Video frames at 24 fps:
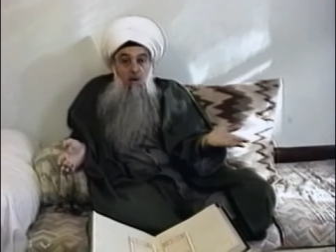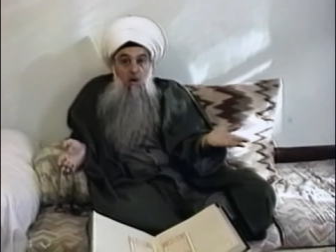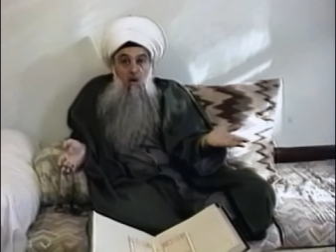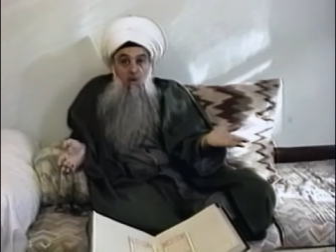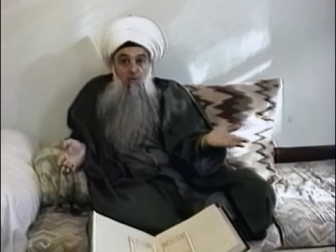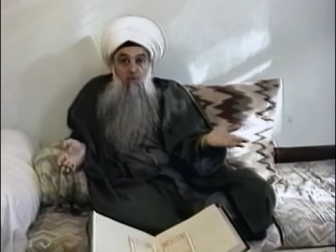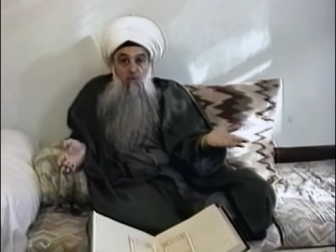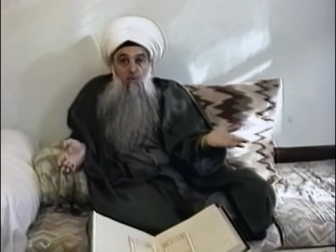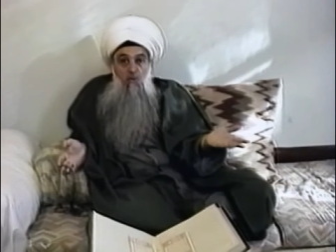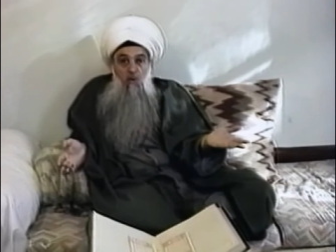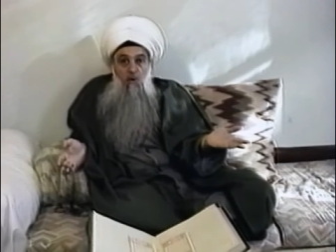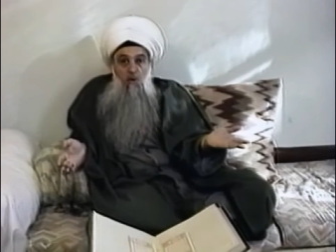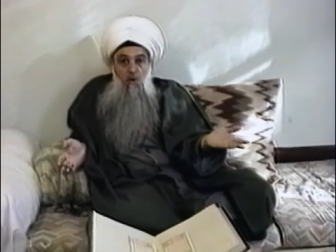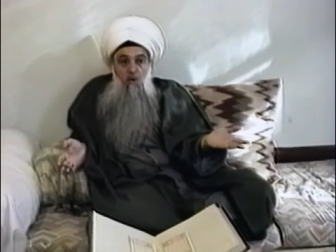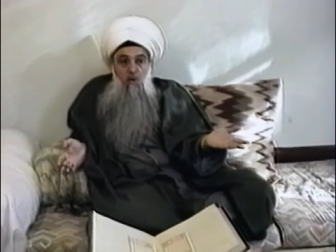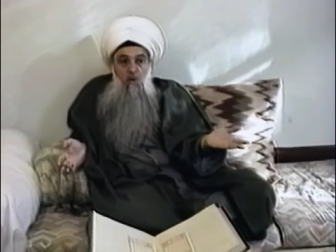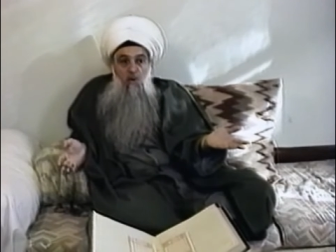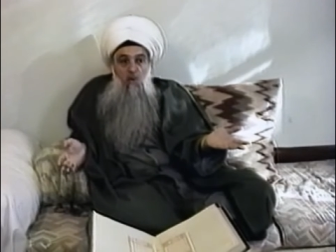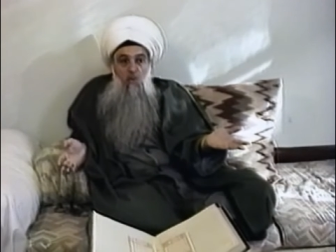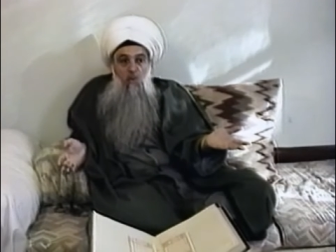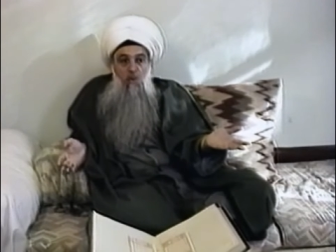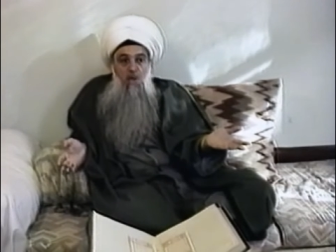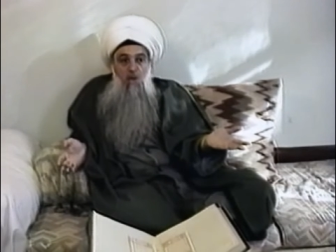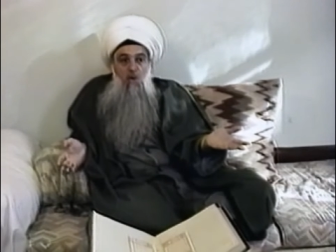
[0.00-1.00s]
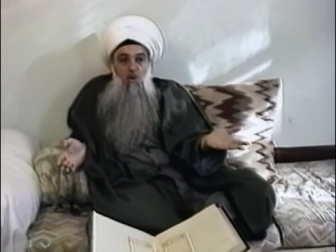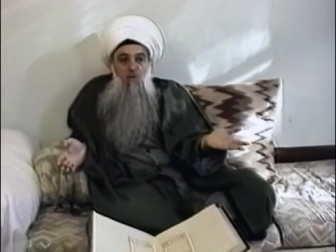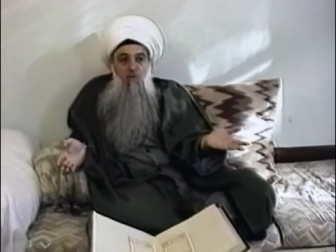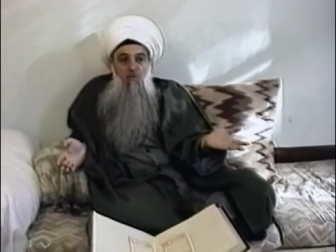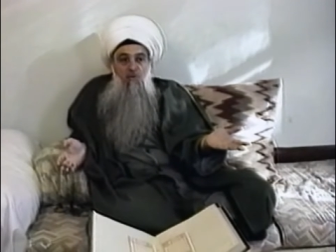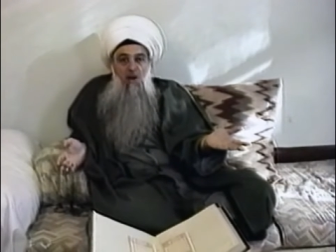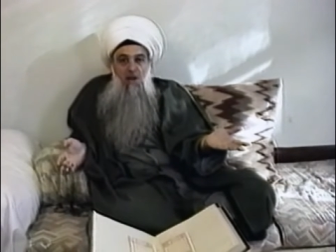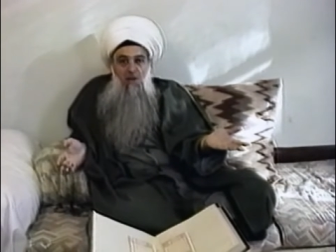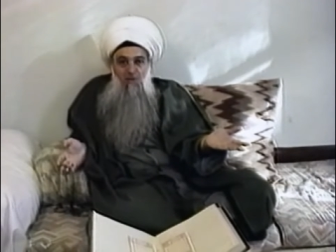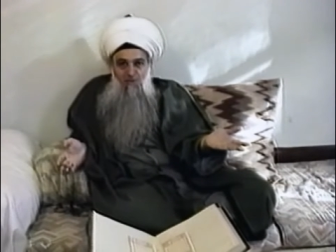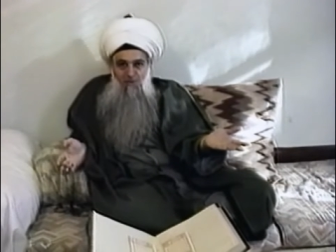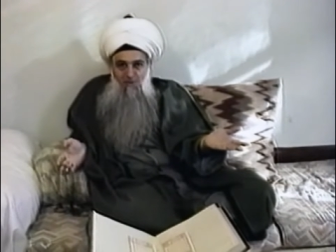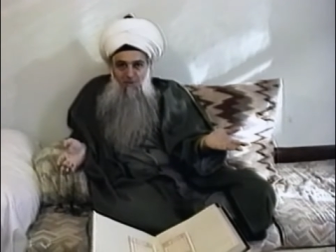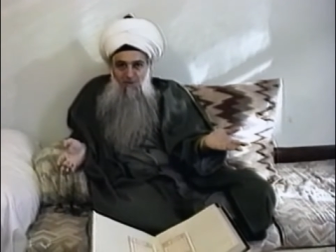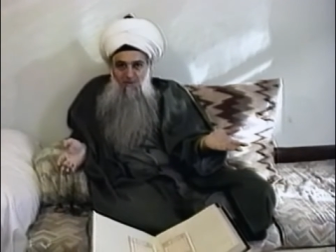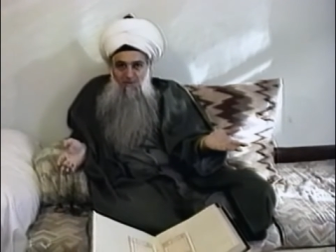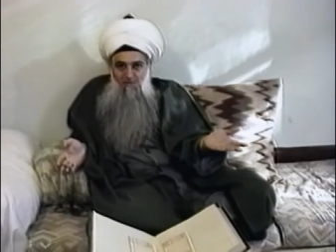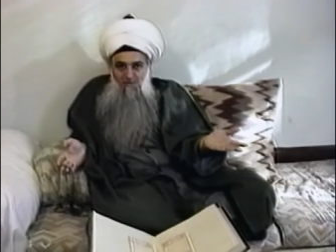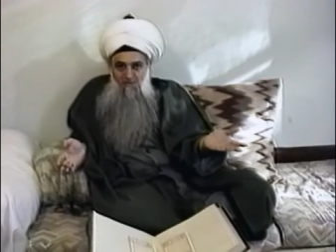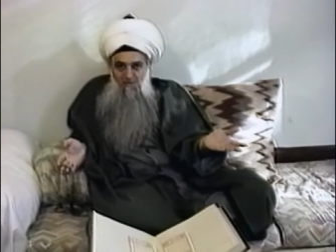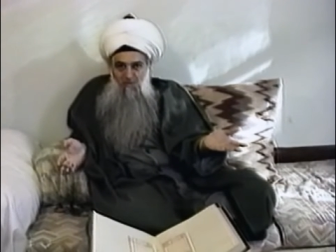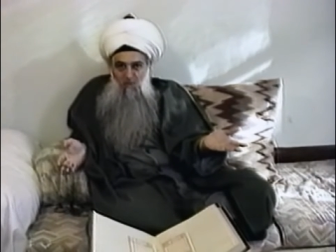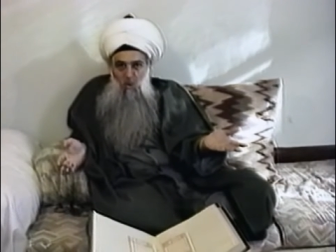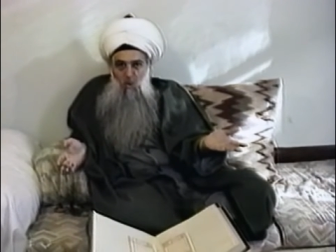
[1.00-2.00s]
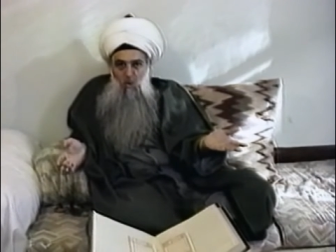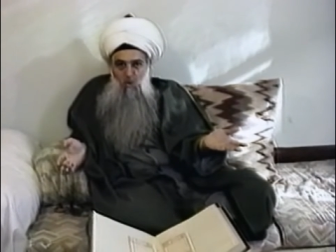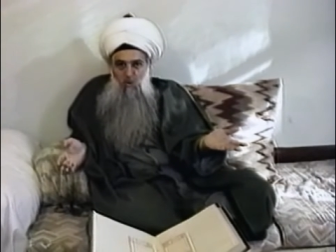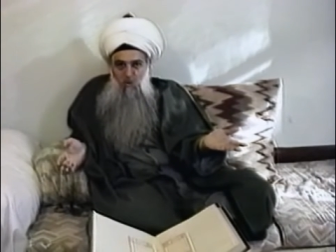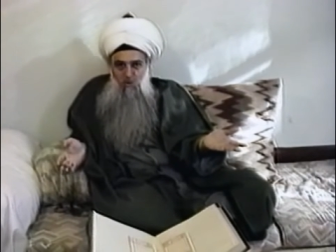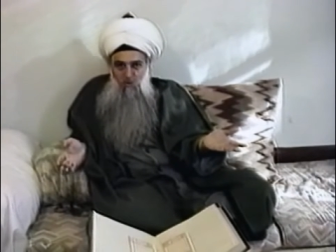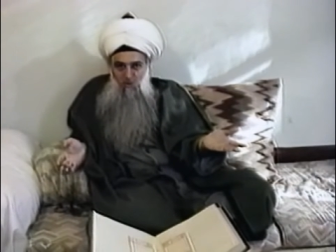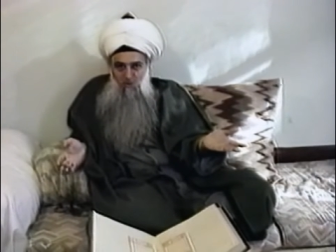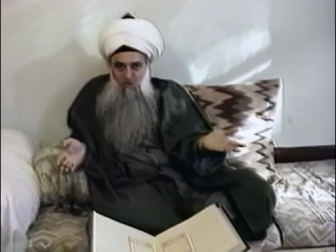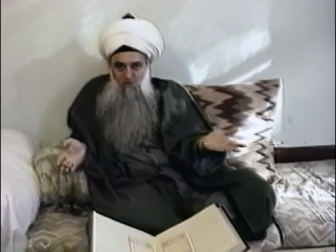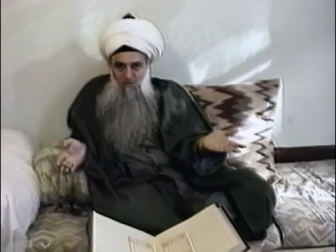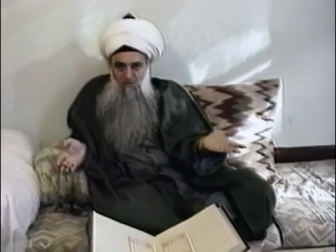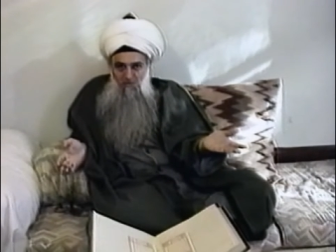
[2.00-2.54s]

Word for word: of, a way of life also.